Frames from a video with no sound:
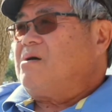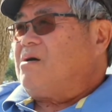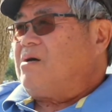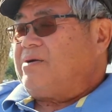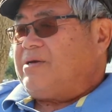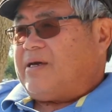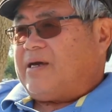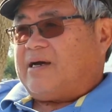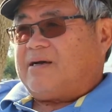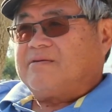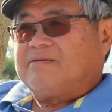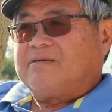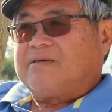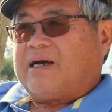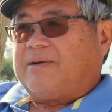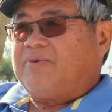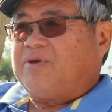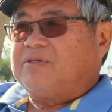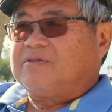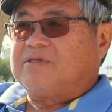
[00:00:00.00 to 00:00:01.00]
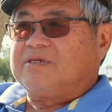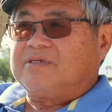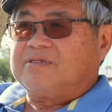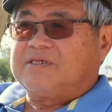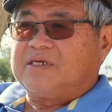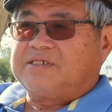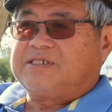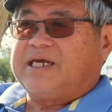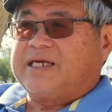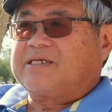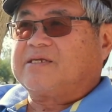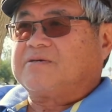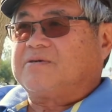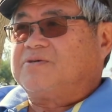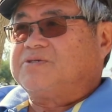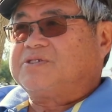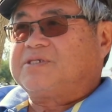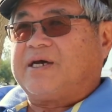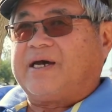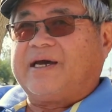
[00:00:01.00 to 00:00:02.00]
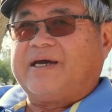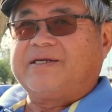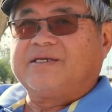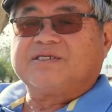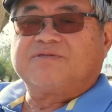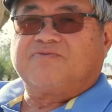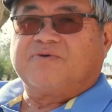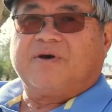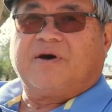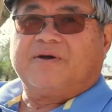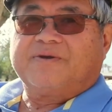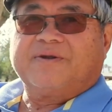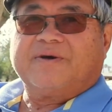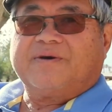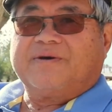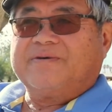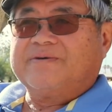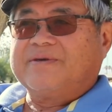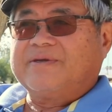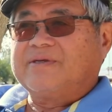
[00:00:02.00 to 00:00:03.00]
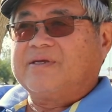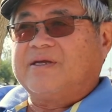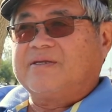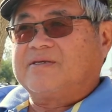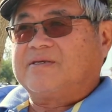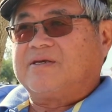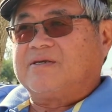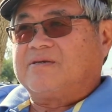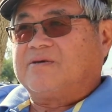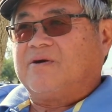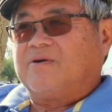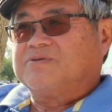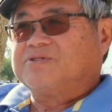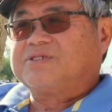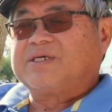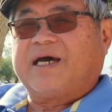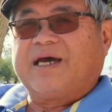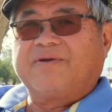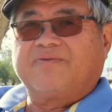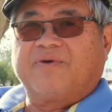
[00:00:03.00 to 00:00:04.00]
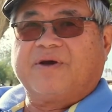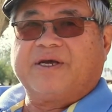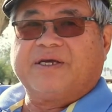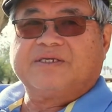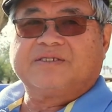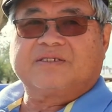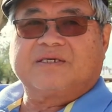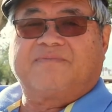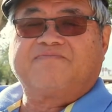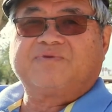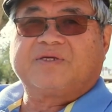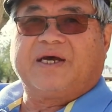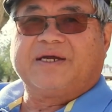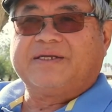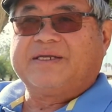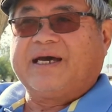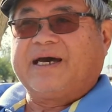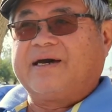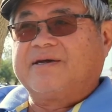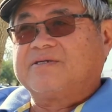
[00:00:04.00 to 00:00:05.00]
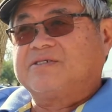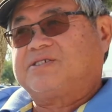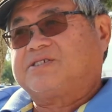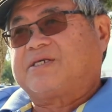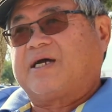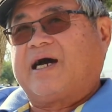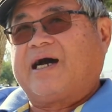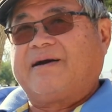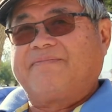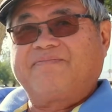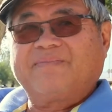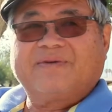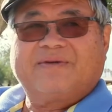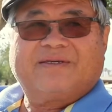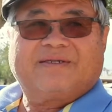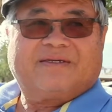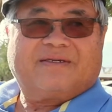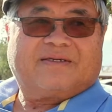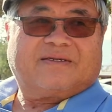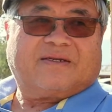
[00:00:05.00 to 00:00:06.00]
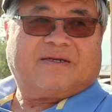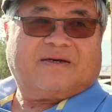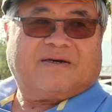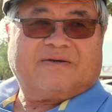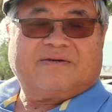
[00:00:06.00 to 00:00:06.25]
Oh, yeah. I mean, the technical side, as we all know, it can go sideways, upside down, stop, and